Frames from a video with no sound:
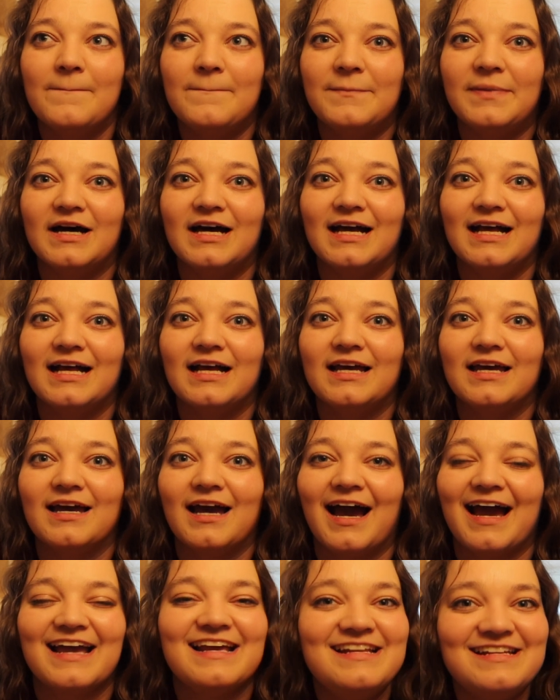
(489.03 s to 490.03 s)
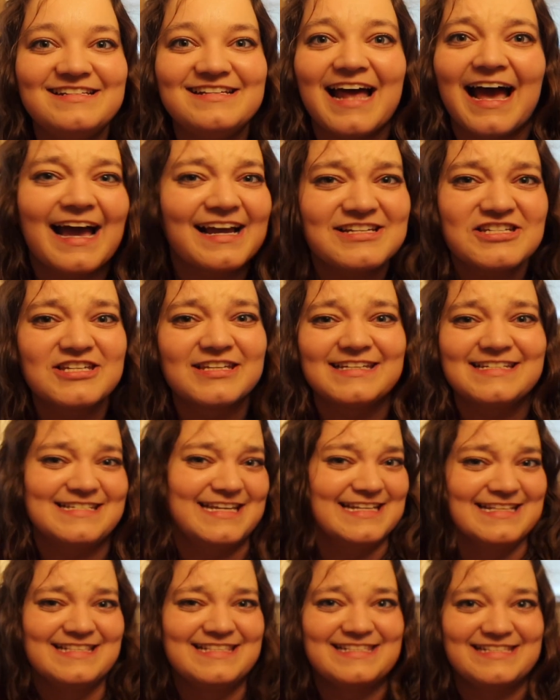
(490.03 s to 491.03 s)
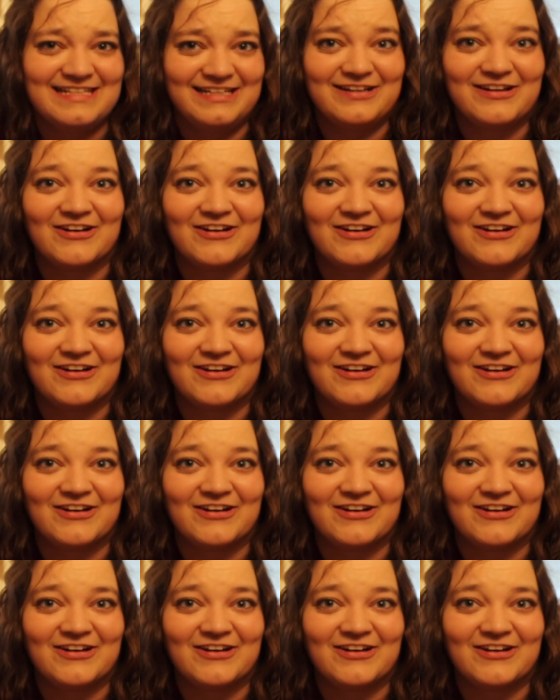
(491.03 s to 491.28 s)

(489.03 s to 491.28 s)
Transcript: but I actually didn't see